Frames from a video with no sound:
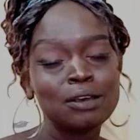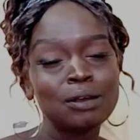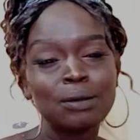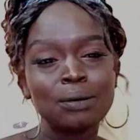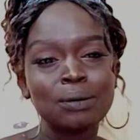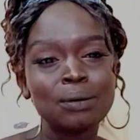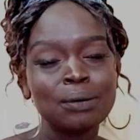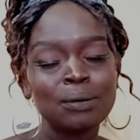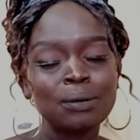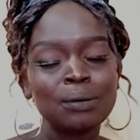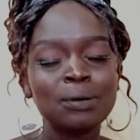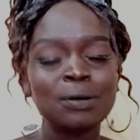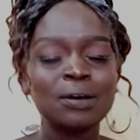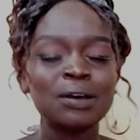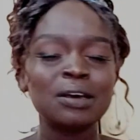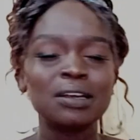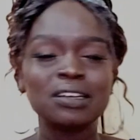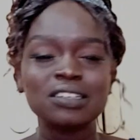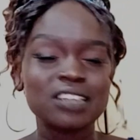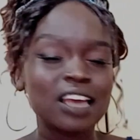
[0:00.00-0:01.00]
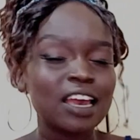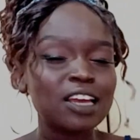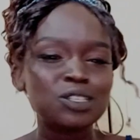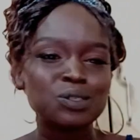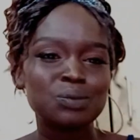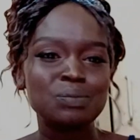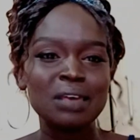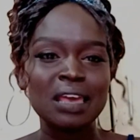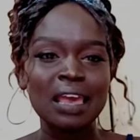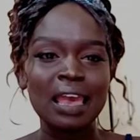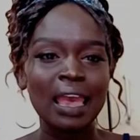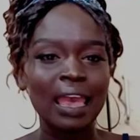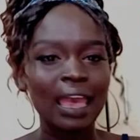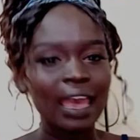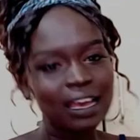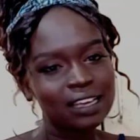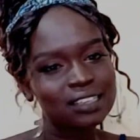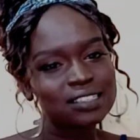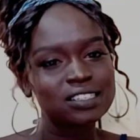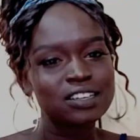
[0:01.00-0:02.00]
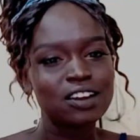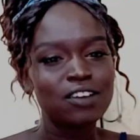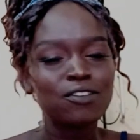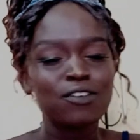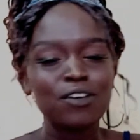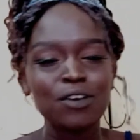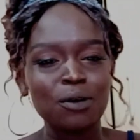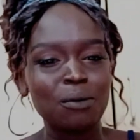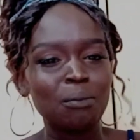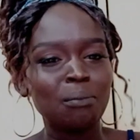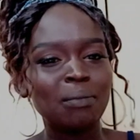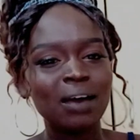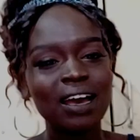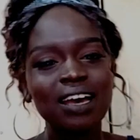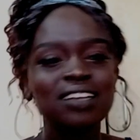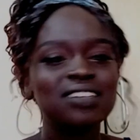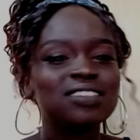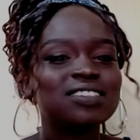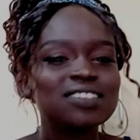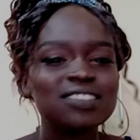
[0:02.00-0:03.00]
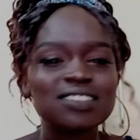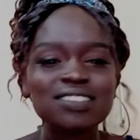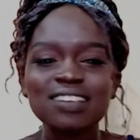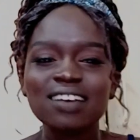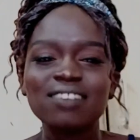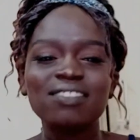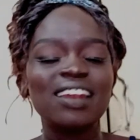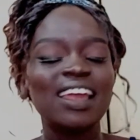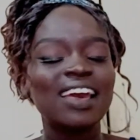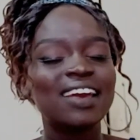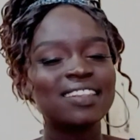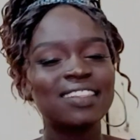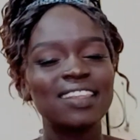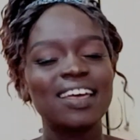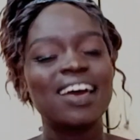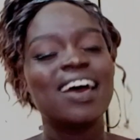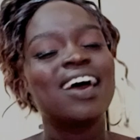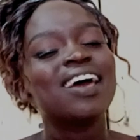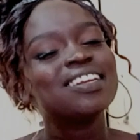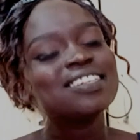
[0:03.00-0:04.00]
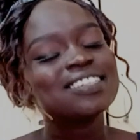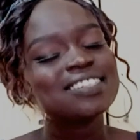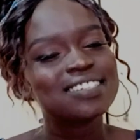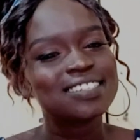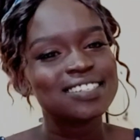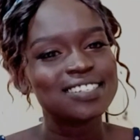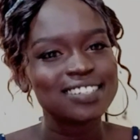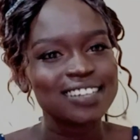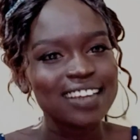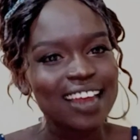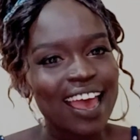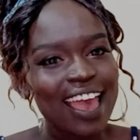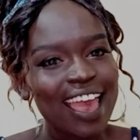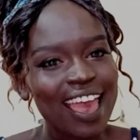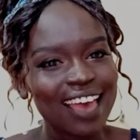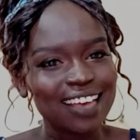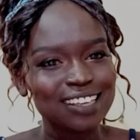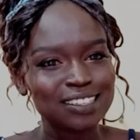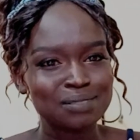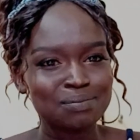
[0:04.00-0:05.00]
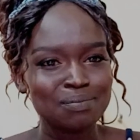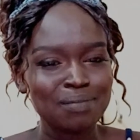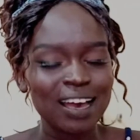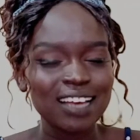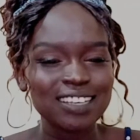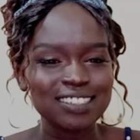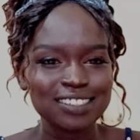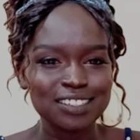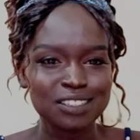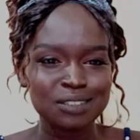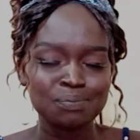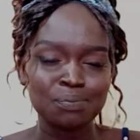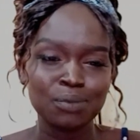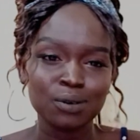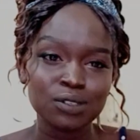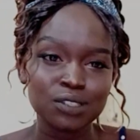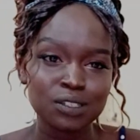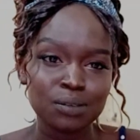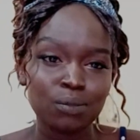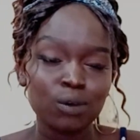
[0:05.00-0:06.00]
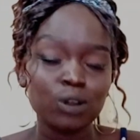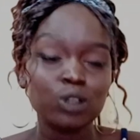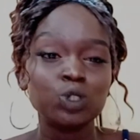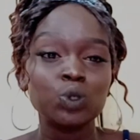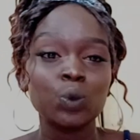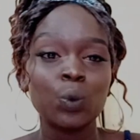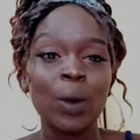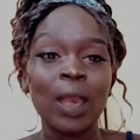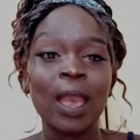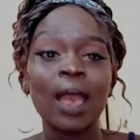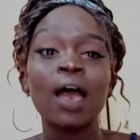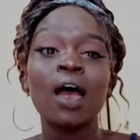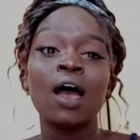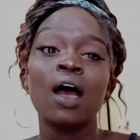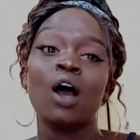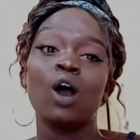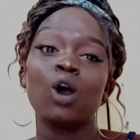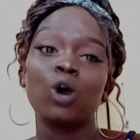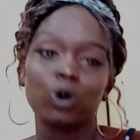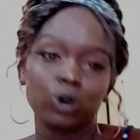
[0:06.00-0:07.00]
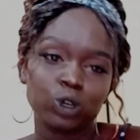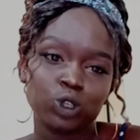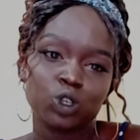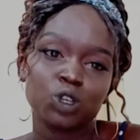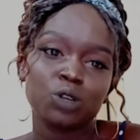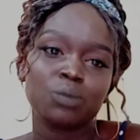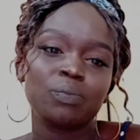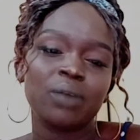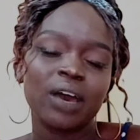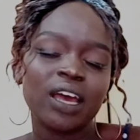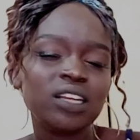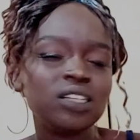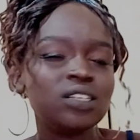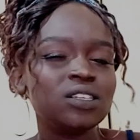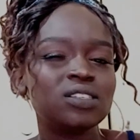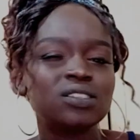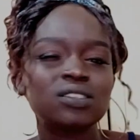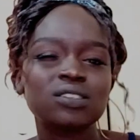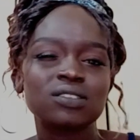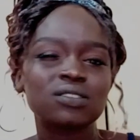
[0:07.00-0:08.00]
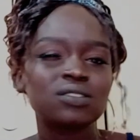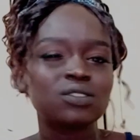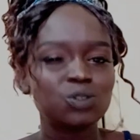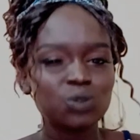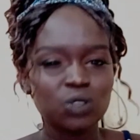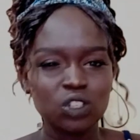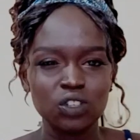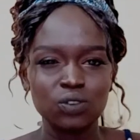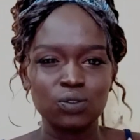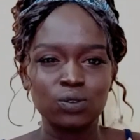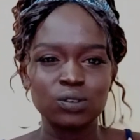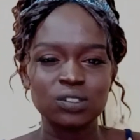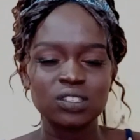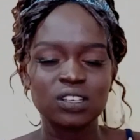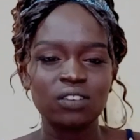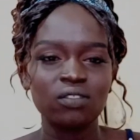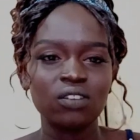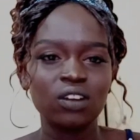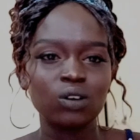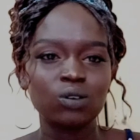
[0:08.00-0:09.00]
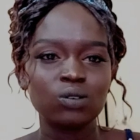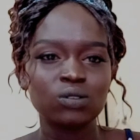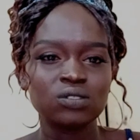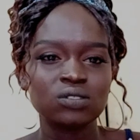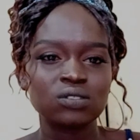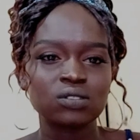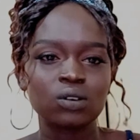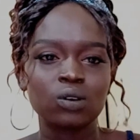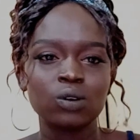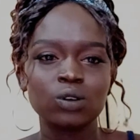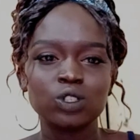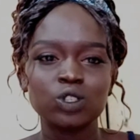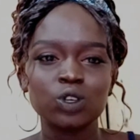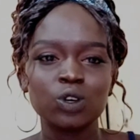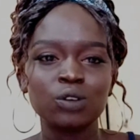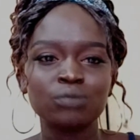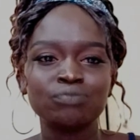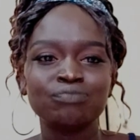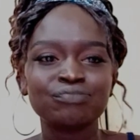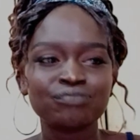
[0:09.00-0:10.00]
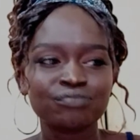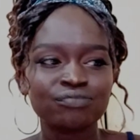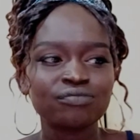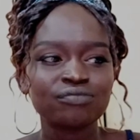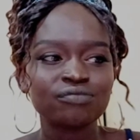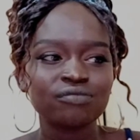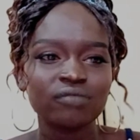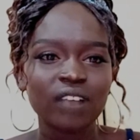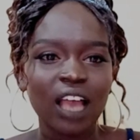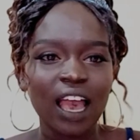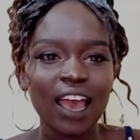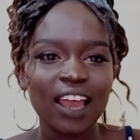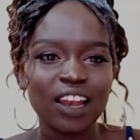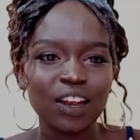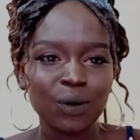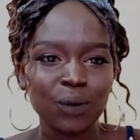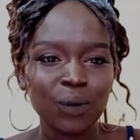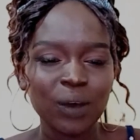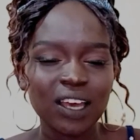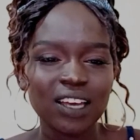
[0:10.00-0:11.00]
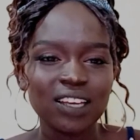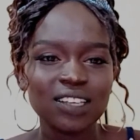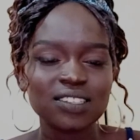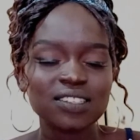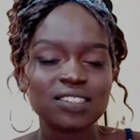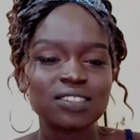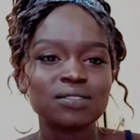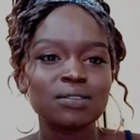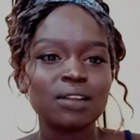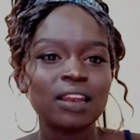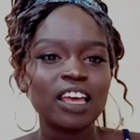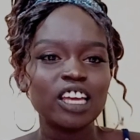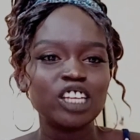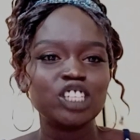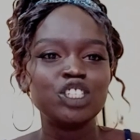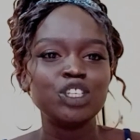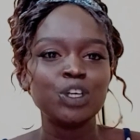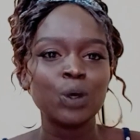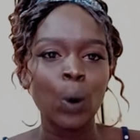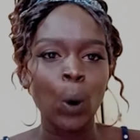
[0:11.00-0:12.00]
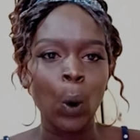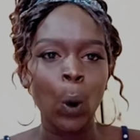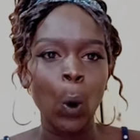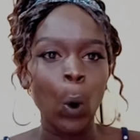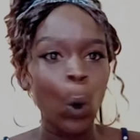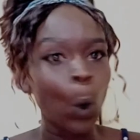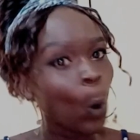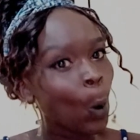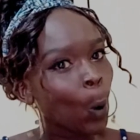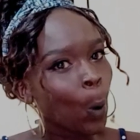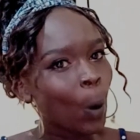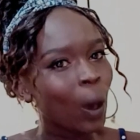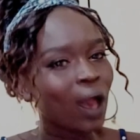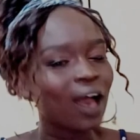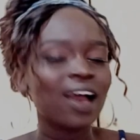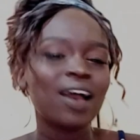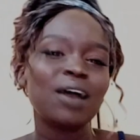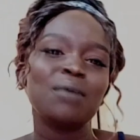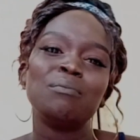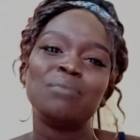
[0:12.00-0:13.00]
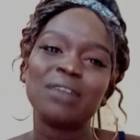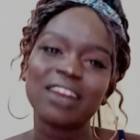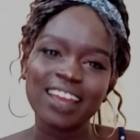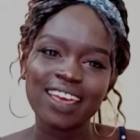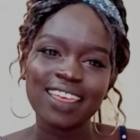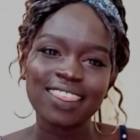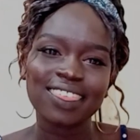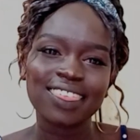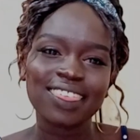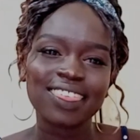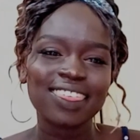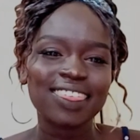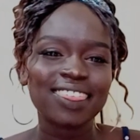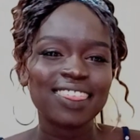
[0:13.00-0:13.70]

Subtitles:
you know, trying to be extra for your mans and stuff like that, try as much as possible to wear cotton panties 24/7, because cotton underwears let your breathe,